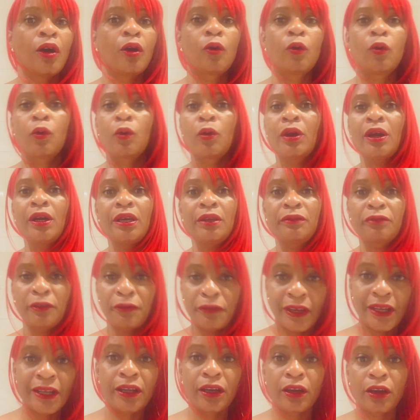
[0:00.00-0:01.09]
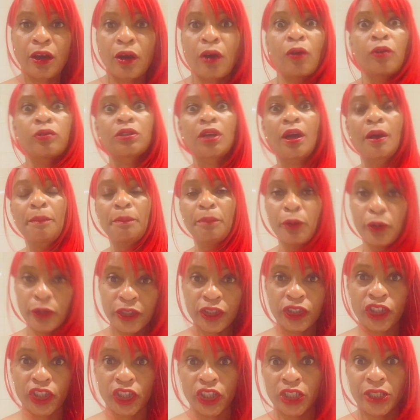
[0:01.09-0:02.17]
Or if you're feeling cold, put a
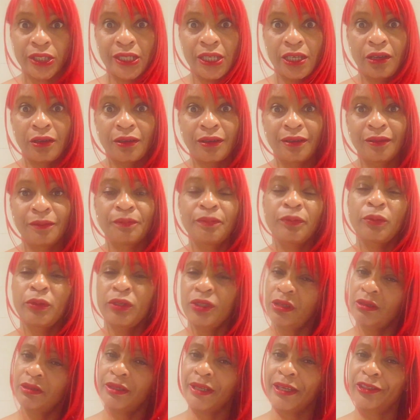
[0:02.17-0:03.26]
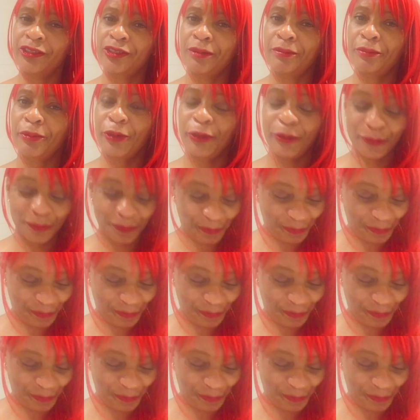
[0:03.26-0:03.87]
jersey on. We don't say jumper.